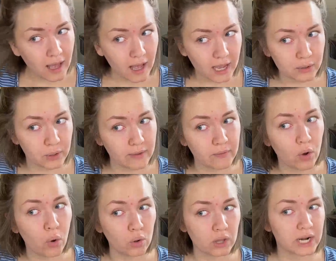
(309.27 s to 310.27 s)
I don't have a
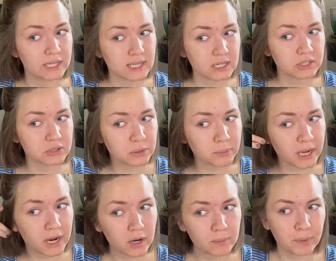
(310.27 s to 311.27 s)
whole lot of texture to my
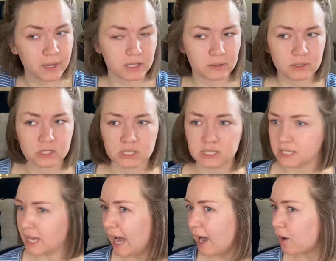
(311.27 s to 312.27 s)
hair, but you can just see
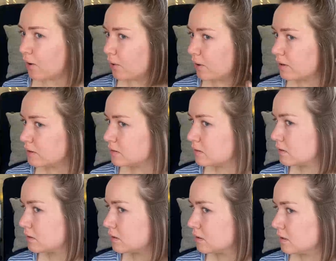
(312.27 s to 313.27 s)
how
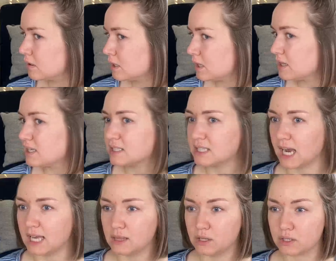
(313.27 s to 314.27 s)
this
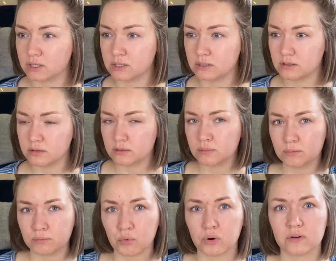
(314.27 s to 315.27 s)
side looks
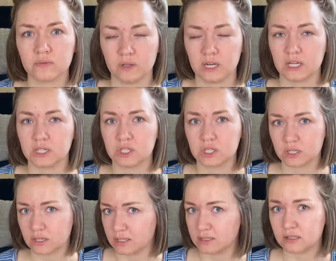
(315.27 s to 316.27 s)
more finished
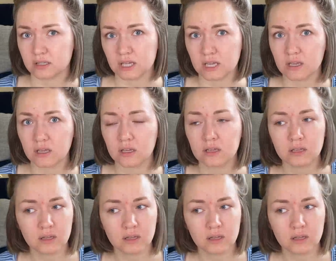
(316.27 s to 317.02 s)
and sleek,